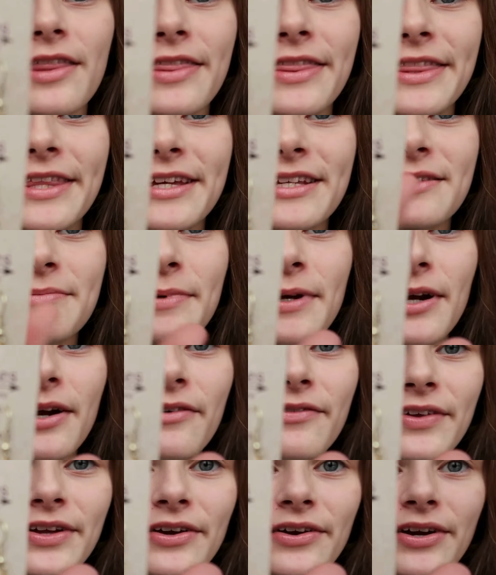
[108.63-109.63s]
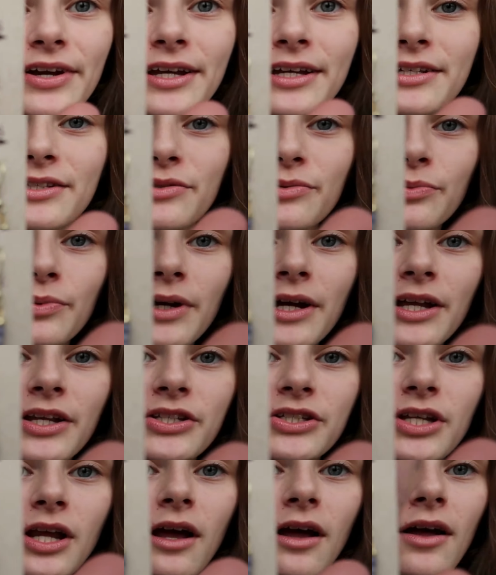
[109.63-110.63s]
this pair of earrings,
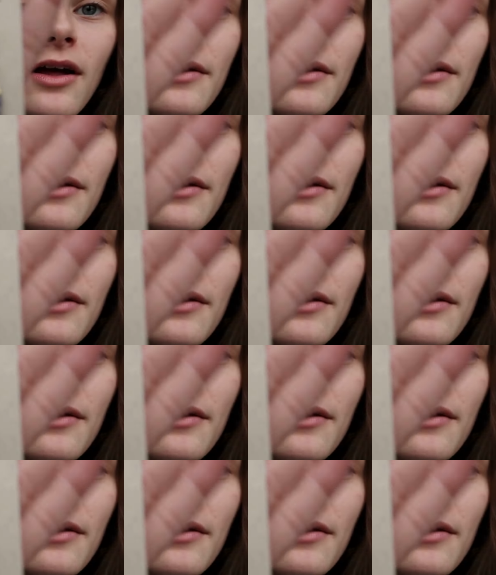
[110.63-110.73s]
which